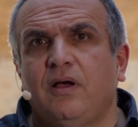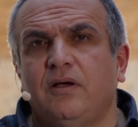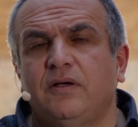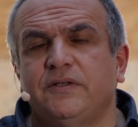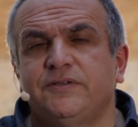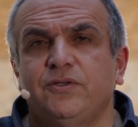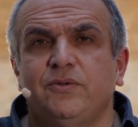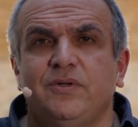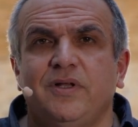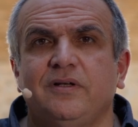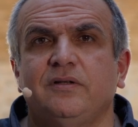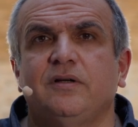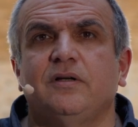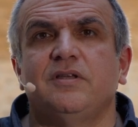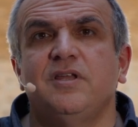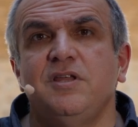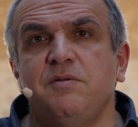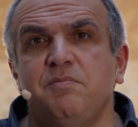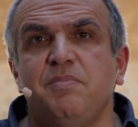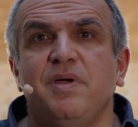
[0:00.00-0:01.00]
So they're
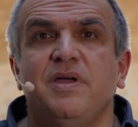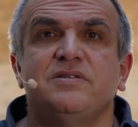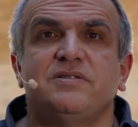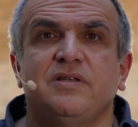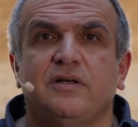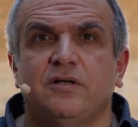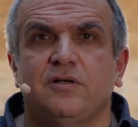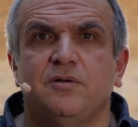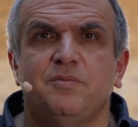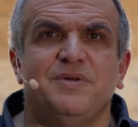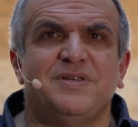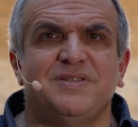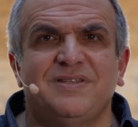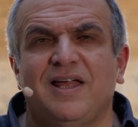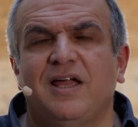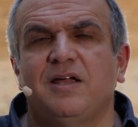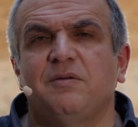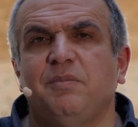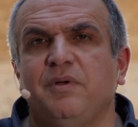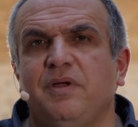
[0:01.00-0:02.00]
not heap-based, they're going to be
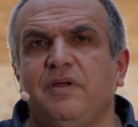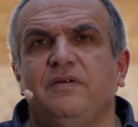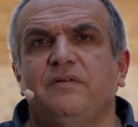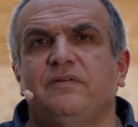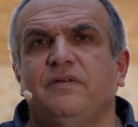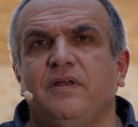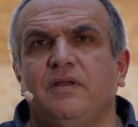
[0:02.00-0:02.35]
stack-based.